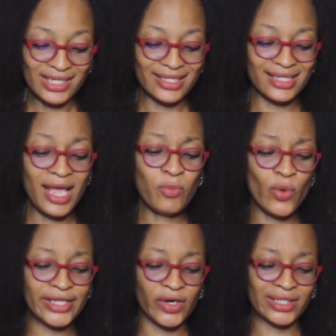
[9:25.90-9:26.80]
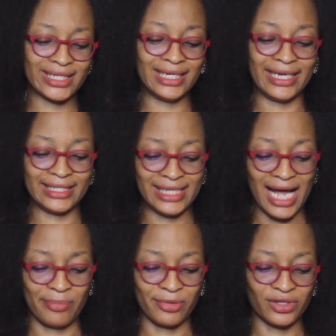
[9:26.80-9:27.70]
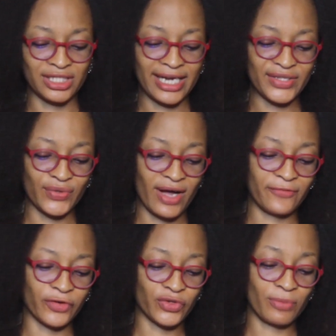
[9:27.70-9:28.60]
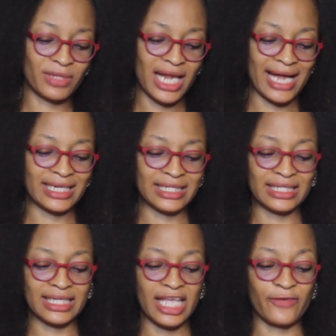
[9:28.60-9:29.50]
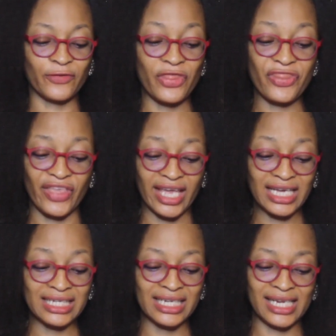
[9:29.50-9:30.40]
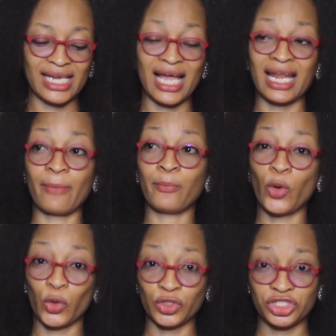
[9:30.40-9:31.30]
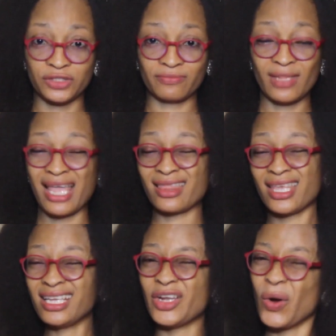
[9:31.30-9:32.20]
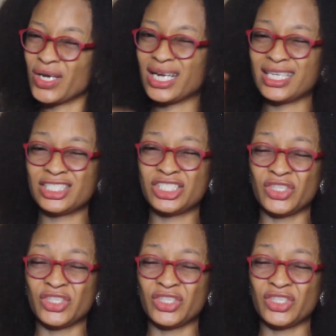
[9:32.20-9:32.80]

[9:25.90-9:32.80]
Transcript: same way the other lady apologized to her for something I didn't even think needed an apology. I think the other lady